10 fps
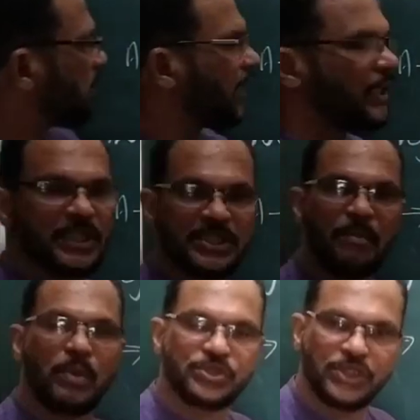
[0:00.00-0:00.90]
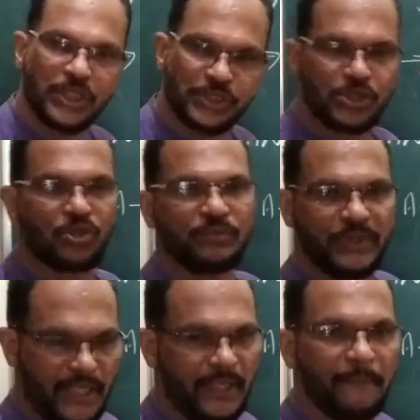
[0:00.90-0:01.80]
take an example of synthesis of
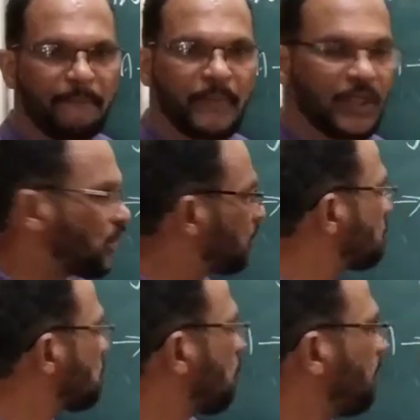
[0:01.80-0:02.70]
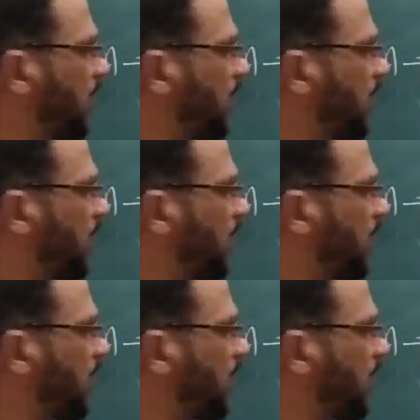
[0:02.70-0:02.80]
A, a synthesis of